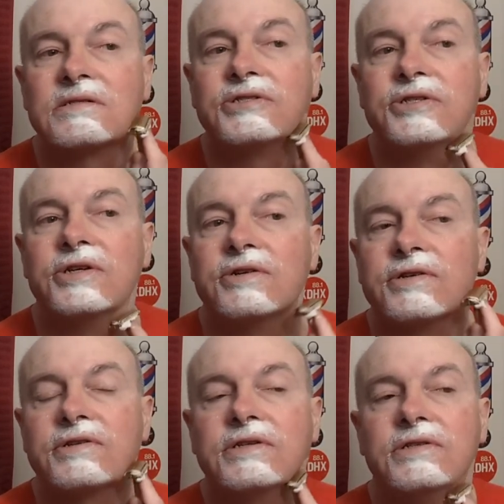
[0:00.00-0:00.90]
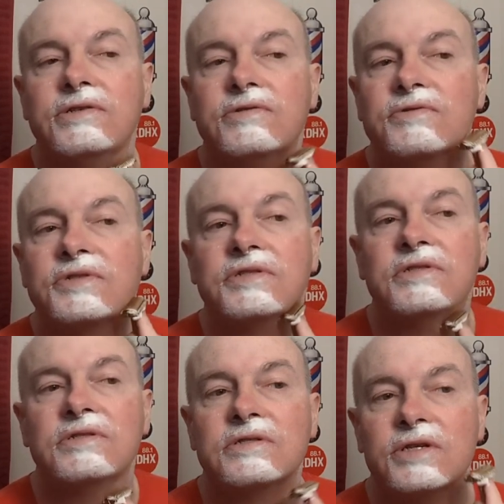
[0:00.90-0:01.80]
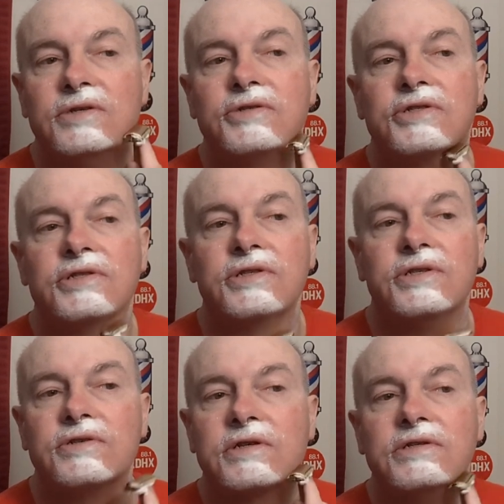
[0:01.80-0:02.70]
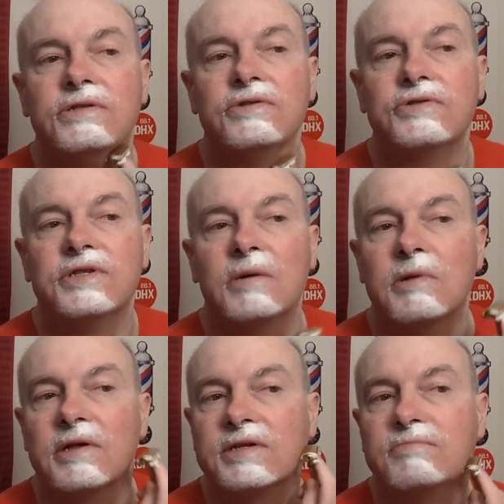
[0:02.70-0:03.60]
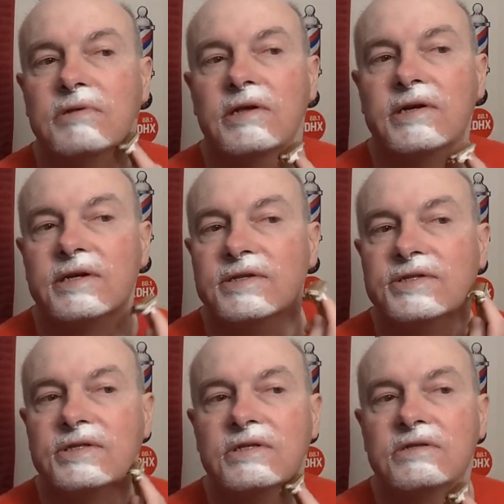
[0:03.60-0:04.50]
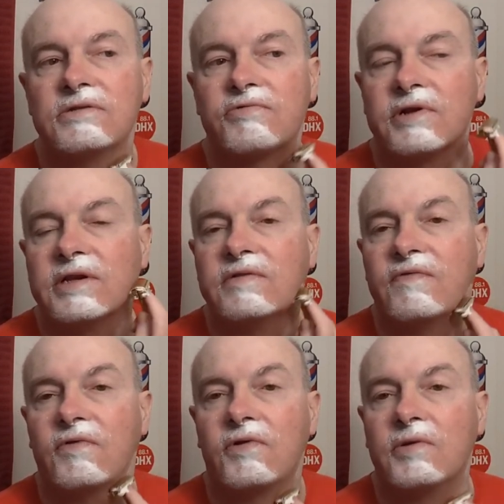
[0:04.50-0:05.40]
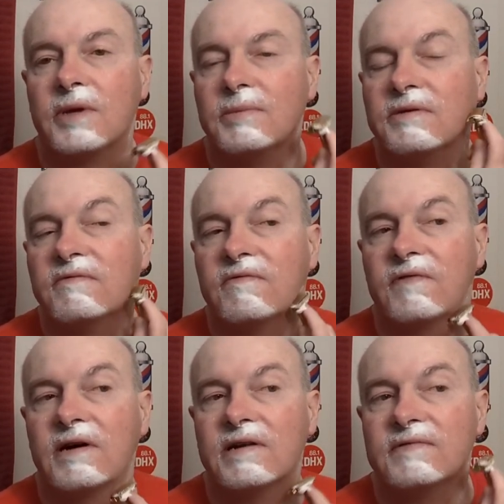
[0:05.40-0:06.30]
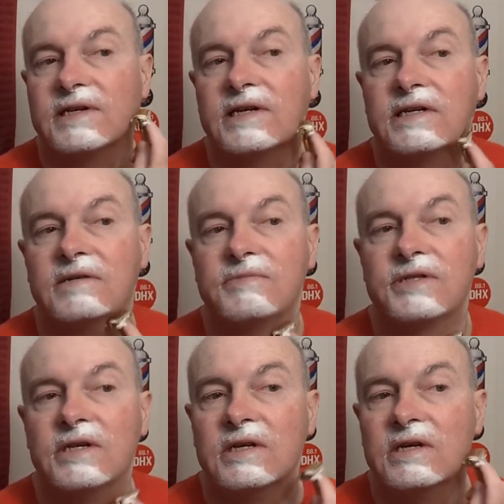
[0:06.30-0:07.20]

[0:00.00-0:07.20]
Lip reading: Because, you know, usually you can use double-edged blades 3, 4, maybe even 5 times.